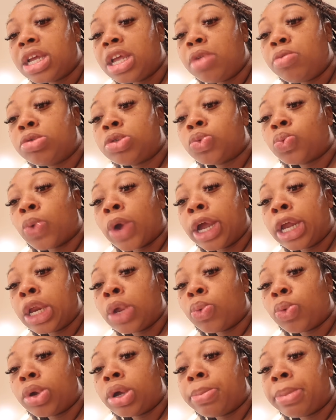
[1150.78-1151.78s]
It was
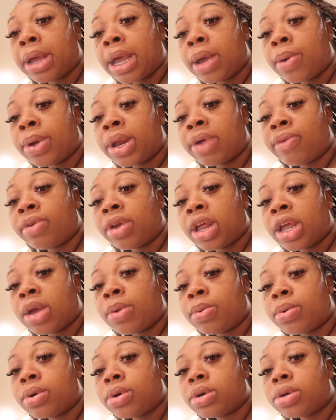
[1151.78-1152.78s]
raining real bad, whatever day it
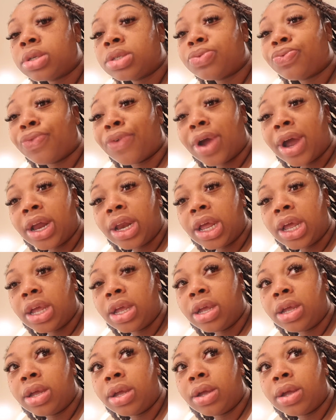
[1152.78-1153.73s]
was. Friday?